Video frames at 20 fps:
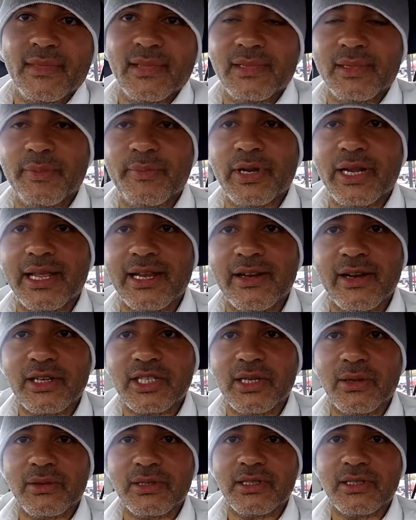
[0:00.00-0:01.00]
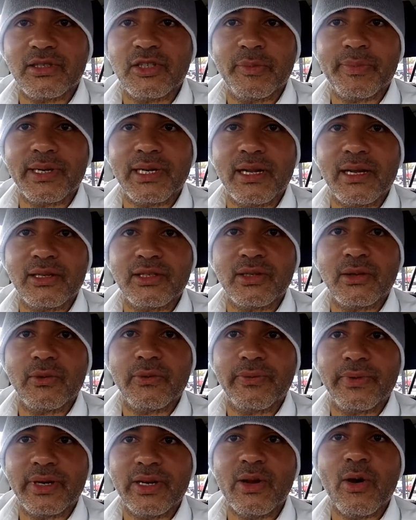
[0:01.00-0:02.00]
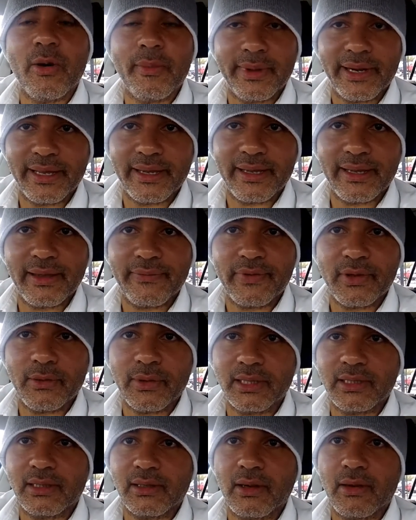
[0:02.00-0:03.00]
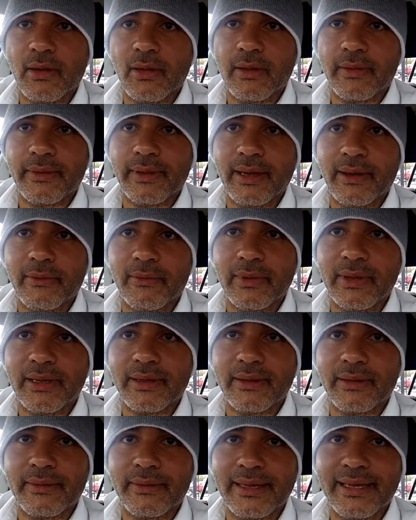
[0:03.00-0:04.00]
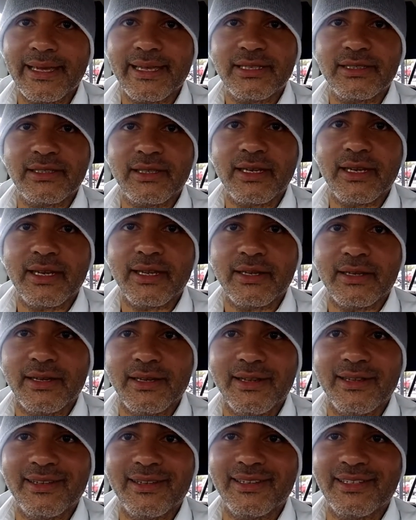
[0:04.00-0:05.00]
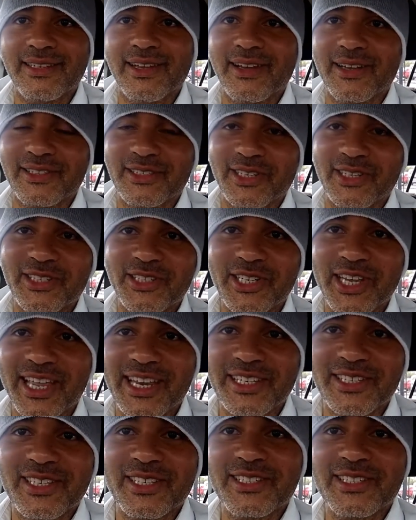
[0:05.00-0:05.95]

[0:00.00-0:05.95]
to put it in a nutshell, it's a supernatural phenomenon, if you want to call it that, where the history has actually changed.